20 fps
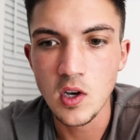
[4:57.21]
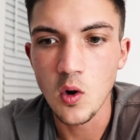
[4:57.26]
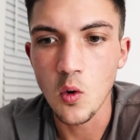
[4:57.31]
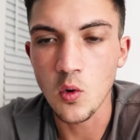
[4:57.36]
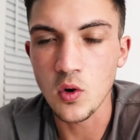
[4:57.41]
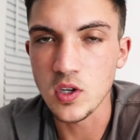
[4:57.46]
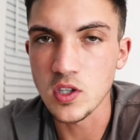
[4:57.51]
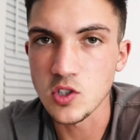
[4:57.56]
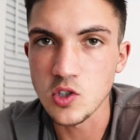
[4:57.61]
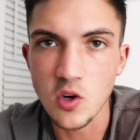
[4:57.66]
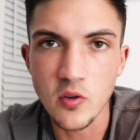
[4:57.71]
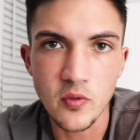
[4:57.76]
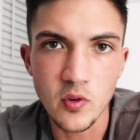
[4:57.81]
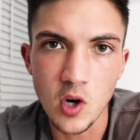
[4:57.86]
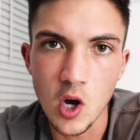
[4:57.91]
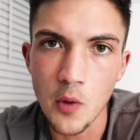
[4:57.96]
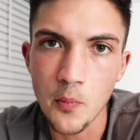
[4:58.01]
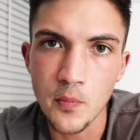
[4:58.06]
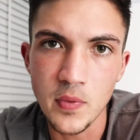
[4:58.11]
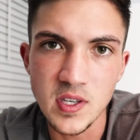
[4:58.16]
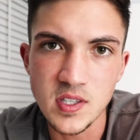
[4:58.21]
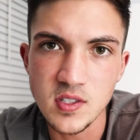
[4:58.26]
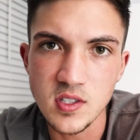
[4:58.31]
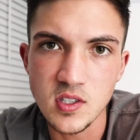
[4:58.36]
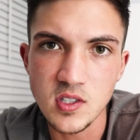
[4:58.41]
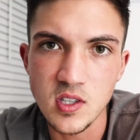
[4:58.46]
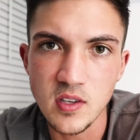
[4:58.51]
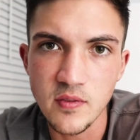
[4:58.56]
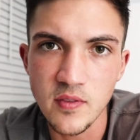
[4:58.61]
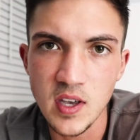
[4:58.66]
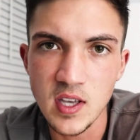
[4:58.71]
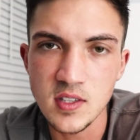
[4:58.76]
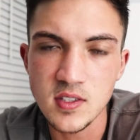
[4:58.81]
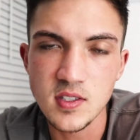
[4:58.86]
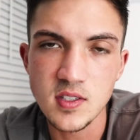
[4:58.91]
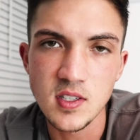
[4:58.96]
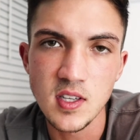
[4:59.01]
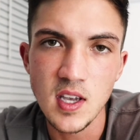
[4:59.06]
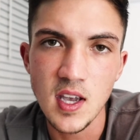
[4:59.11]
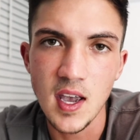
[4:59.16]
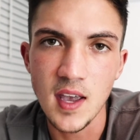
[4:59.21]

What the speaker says: or just overall business events,